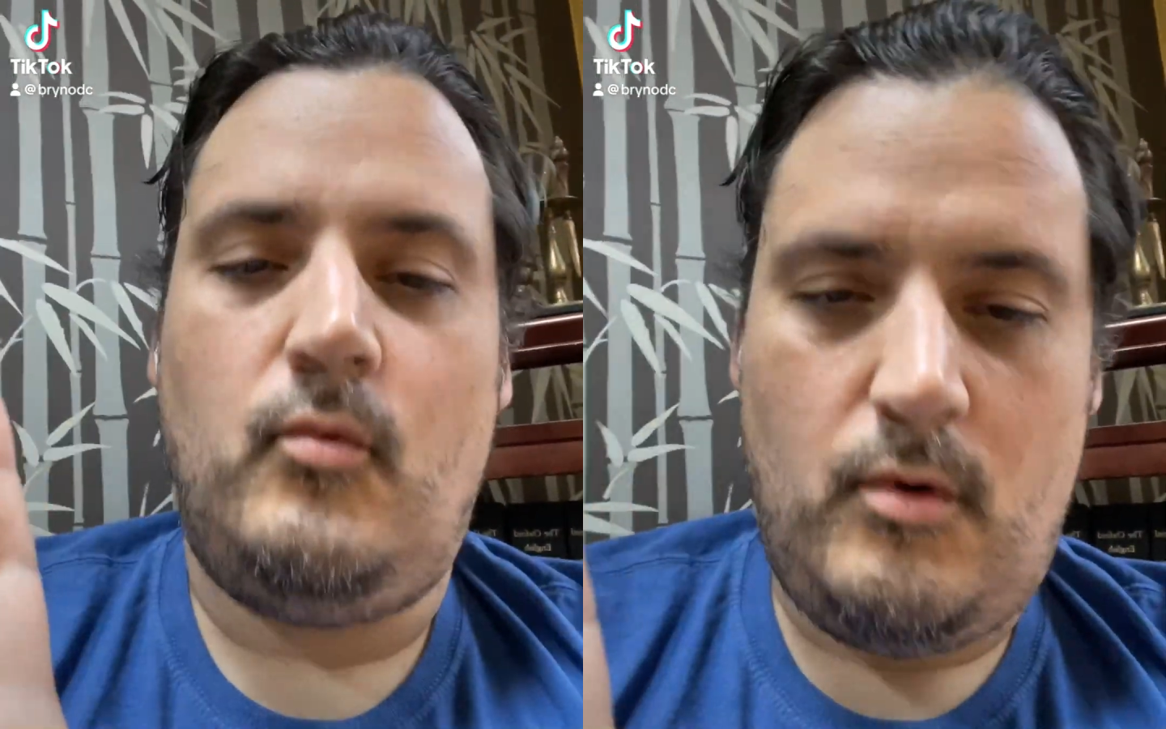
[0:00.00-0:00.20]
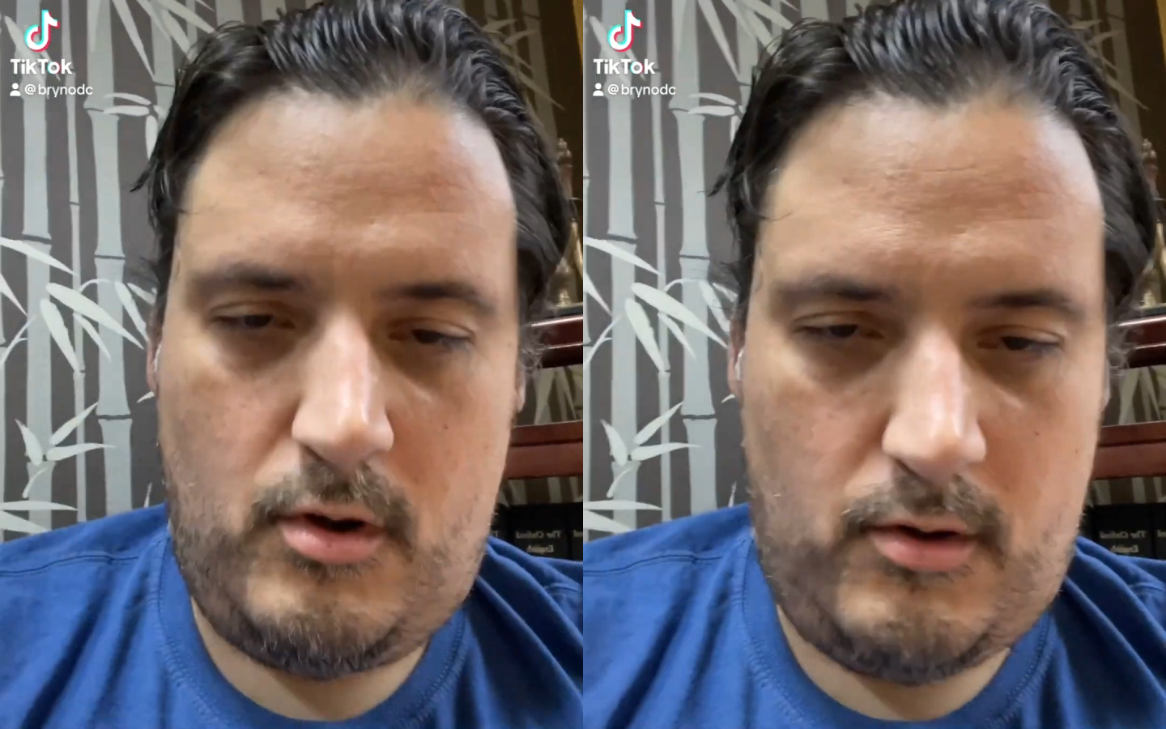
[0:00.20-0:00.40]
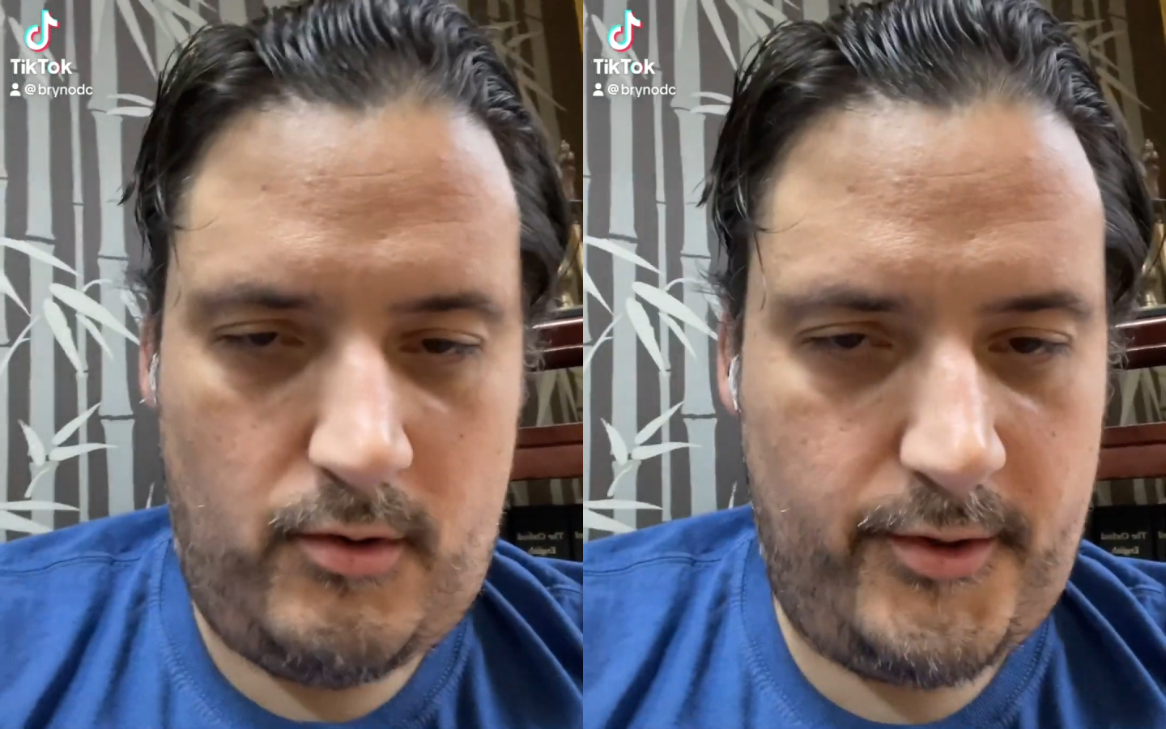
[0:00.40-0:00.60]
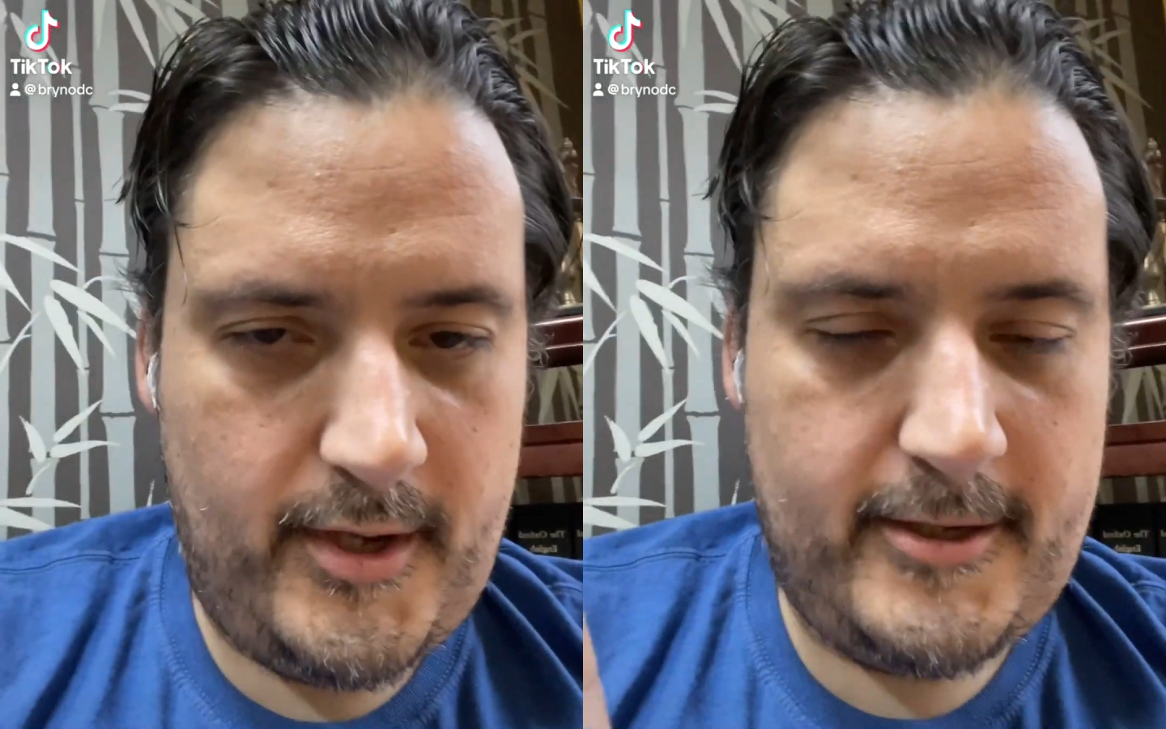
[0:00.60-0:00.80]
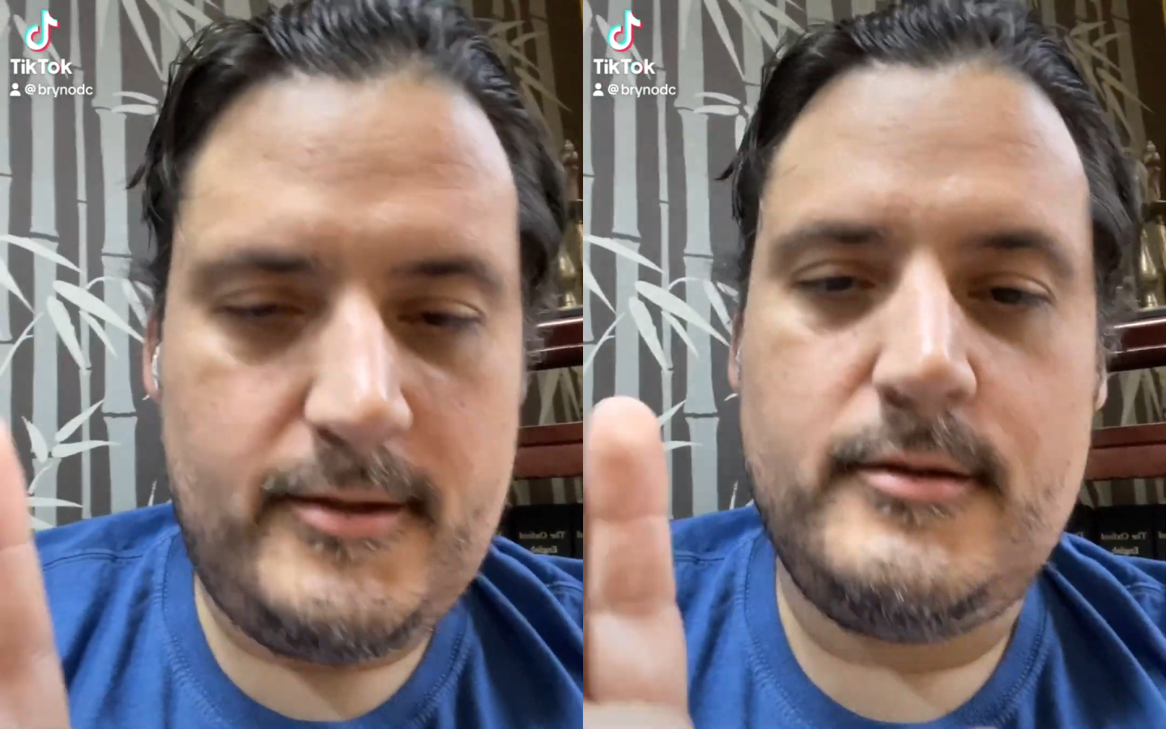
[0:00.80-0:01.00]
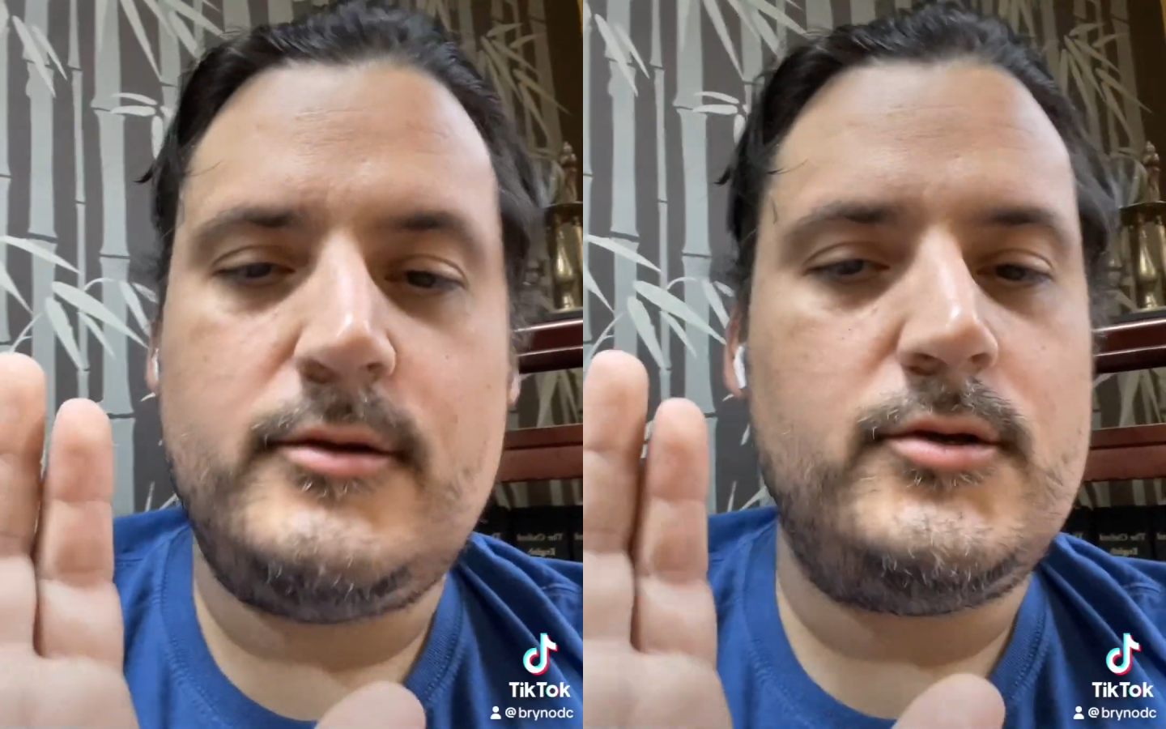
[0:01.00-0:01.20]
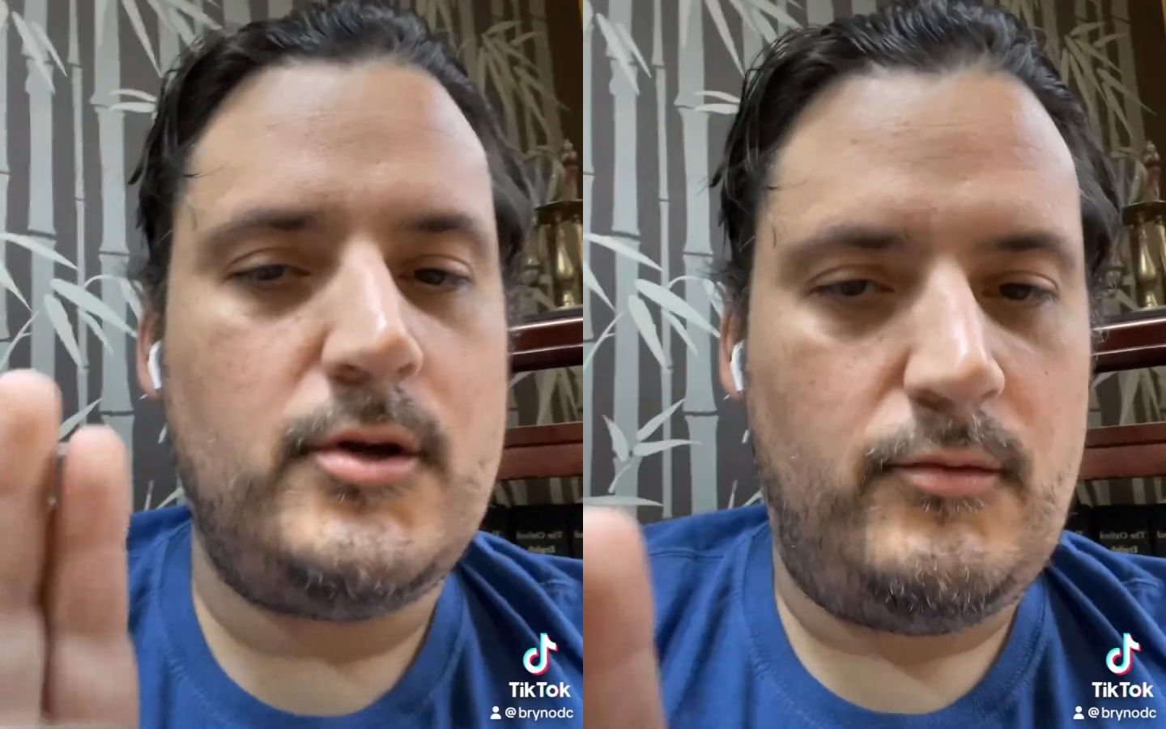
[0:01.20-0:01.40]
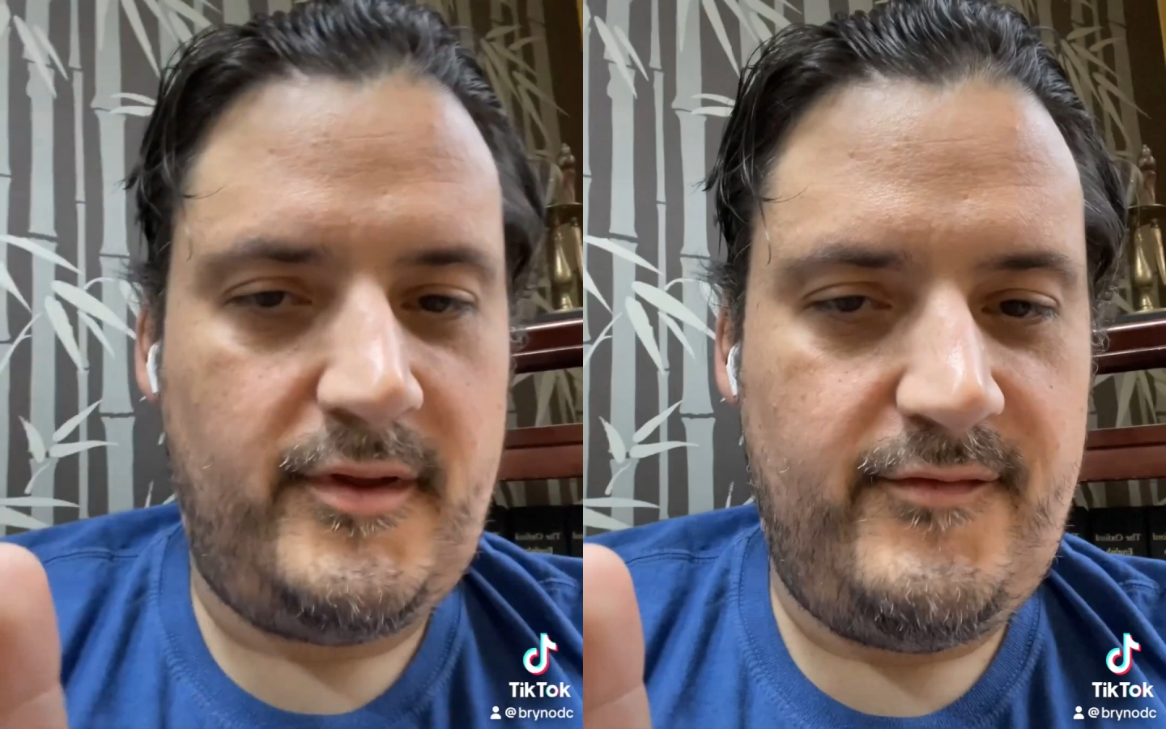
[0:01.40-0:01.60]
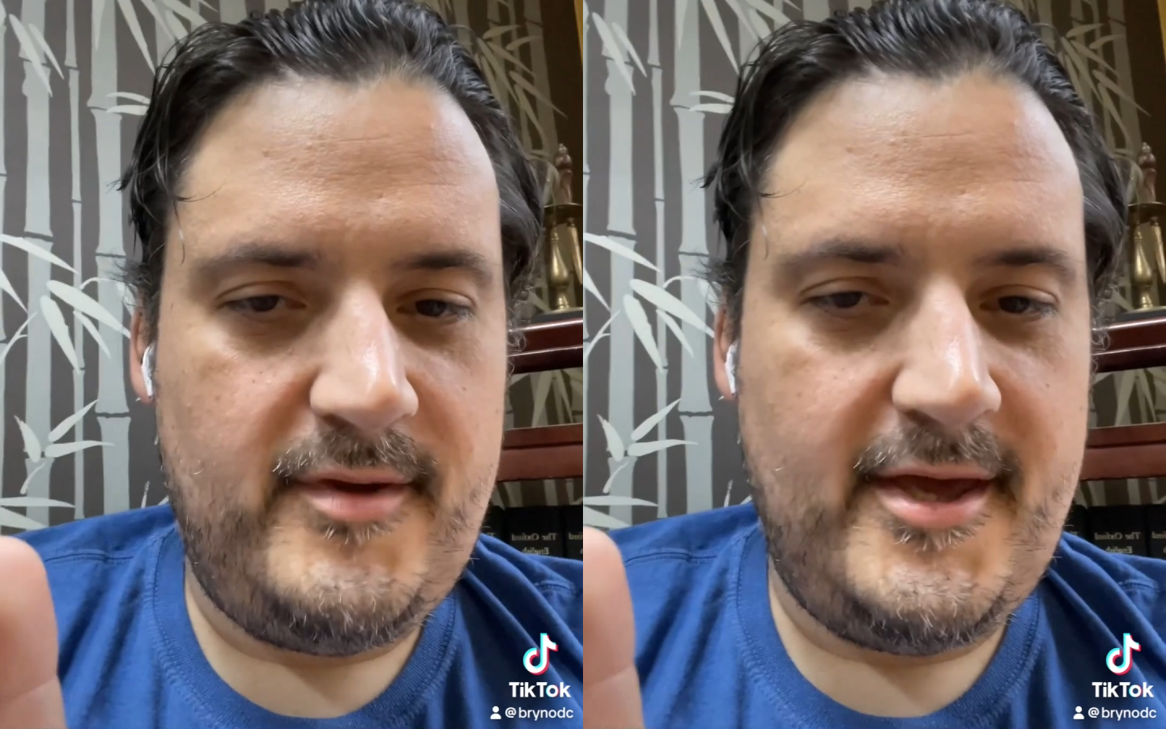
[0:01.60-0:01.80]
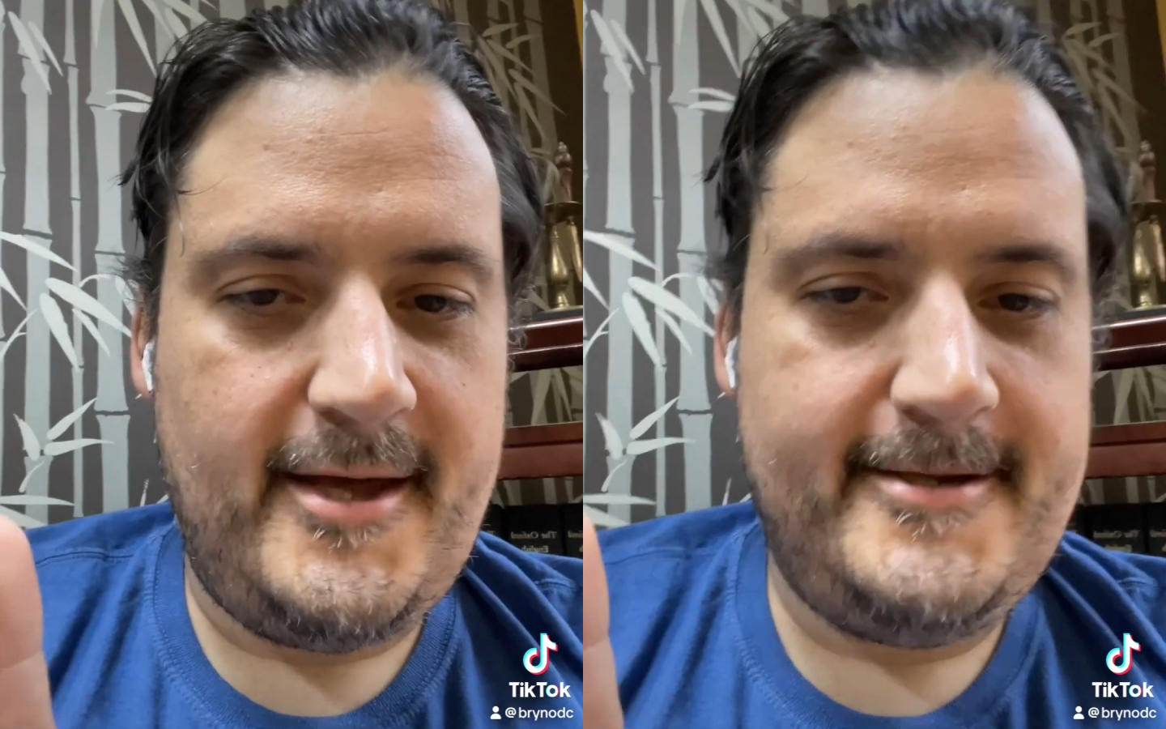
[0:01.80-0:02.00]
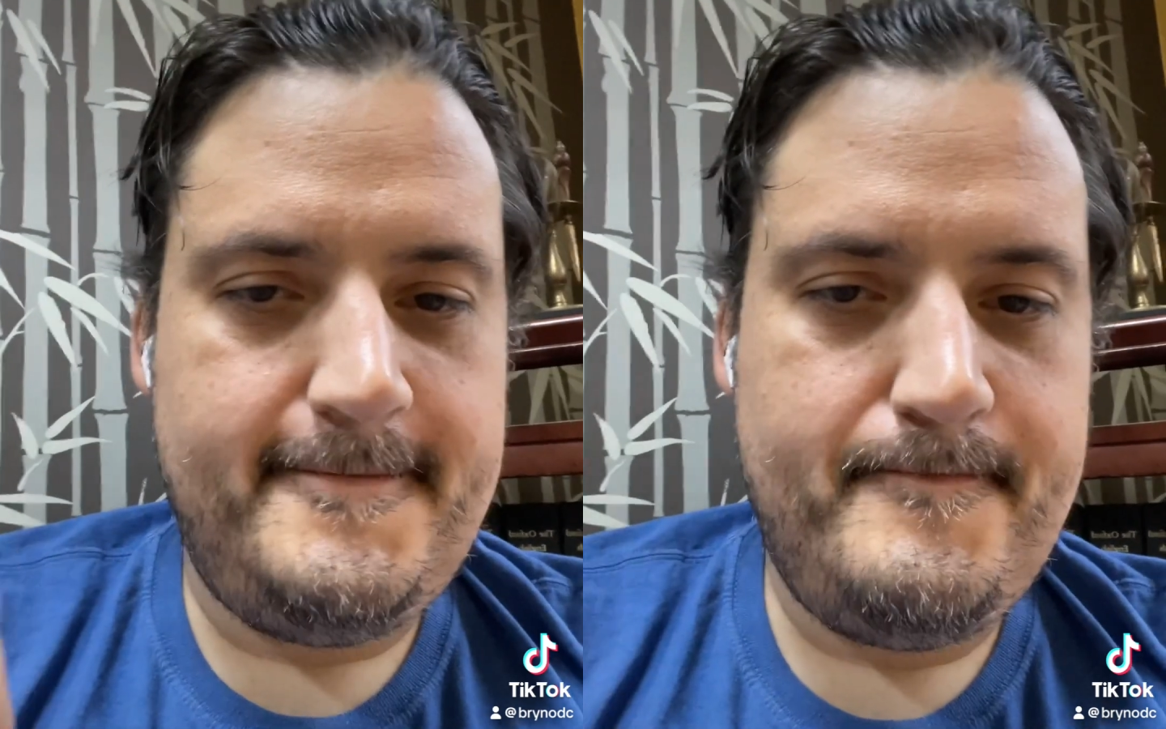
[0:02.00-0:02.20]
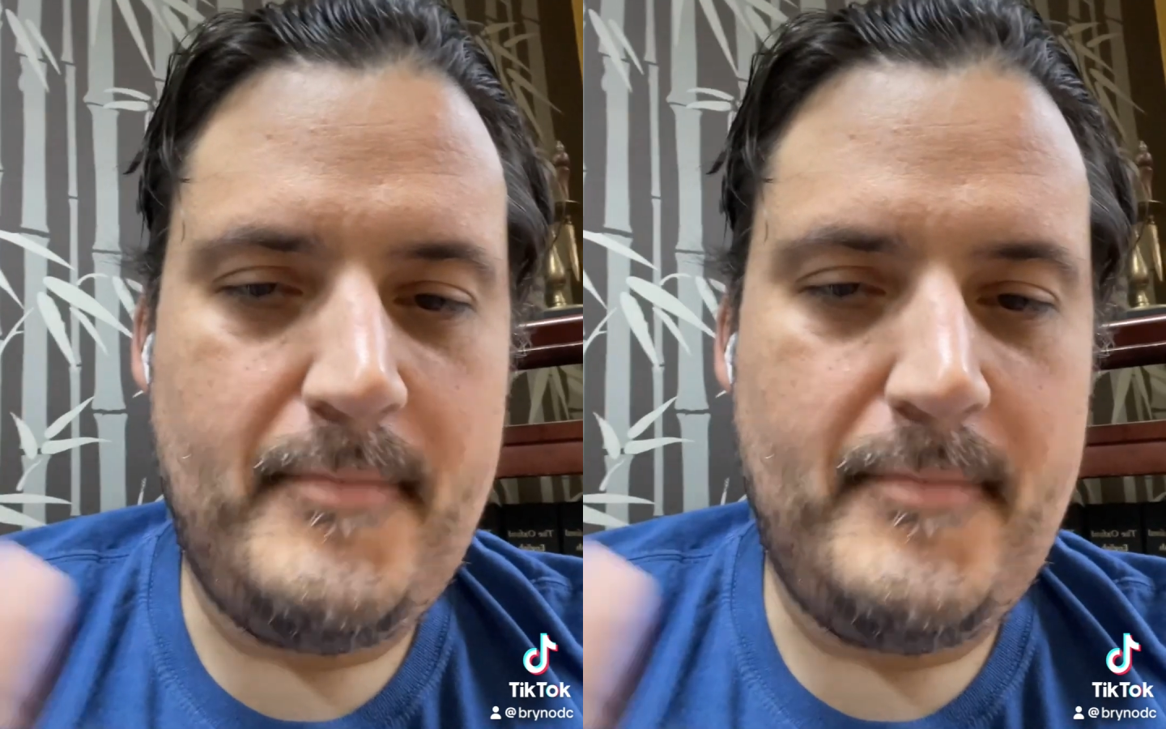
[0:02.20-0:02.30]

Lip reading: Hold on, don't leave me yet.